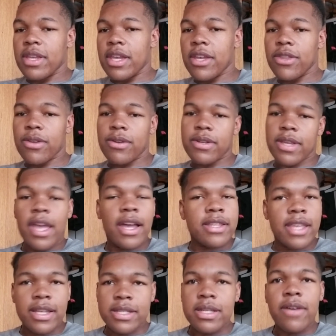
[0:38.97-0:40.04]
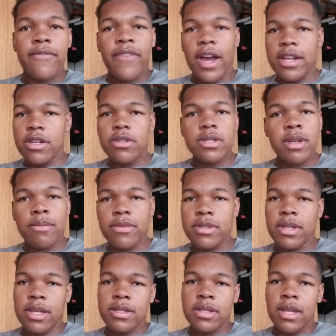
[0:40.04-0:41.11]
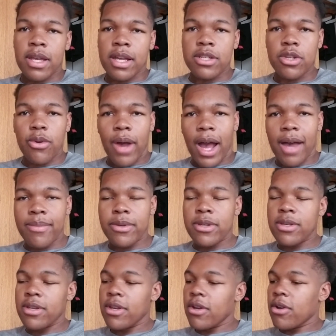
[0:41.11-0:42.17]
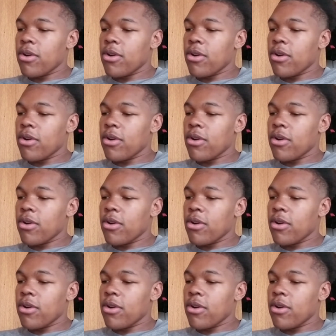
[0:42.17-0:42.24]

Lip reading: either, yeah, like find something that's like a new hobby